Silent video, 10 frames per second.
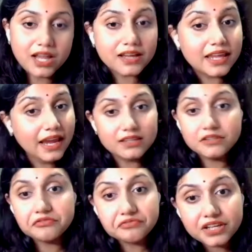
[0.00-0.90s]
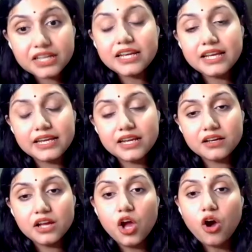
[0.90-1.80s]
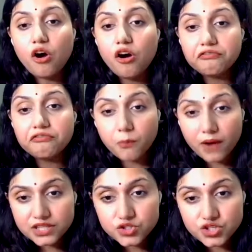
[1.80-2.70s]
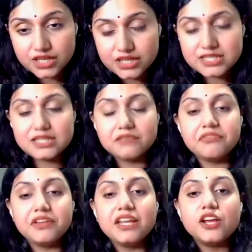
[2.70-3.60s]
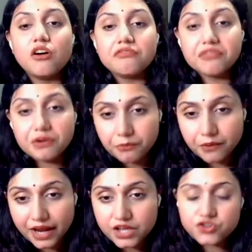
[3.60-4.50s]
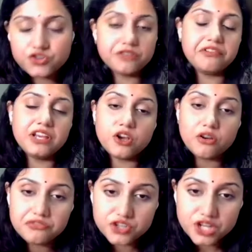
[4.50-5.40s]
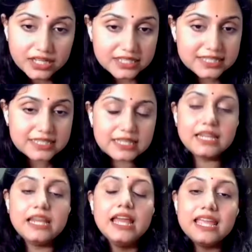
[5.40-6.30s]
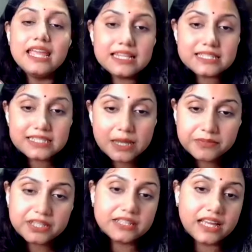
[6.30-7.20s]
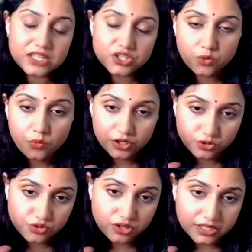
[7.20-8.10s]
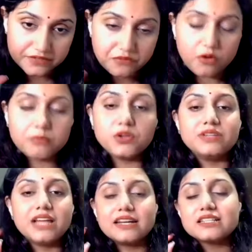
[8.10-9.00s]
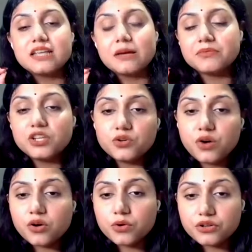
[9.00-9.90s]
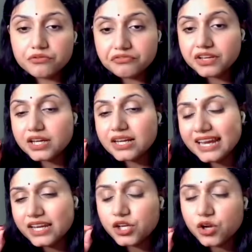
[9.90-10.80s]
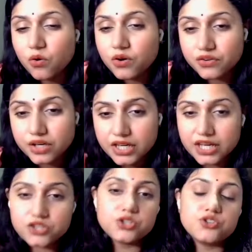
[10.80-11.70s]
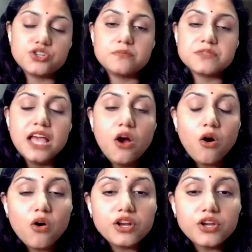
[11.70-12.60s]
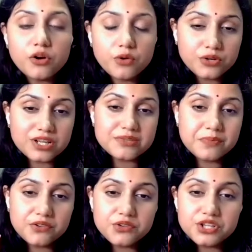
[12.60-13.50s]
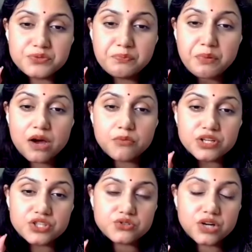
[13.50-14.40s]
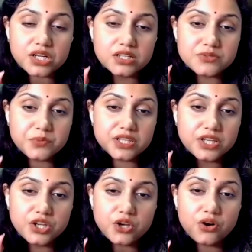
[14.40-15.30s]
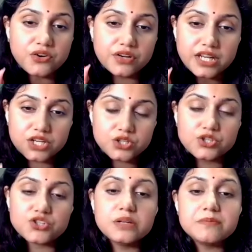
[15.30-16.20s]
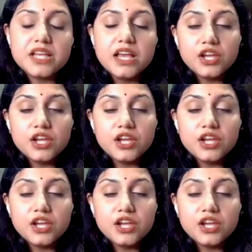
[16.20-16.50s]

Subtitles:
again, the feeling of vengeance, the feeling of revenge, the feeling of jealousy is something that is going to transform you. That is something you are going to feel in your relationships, or you're going to experience power struggles within your relationships.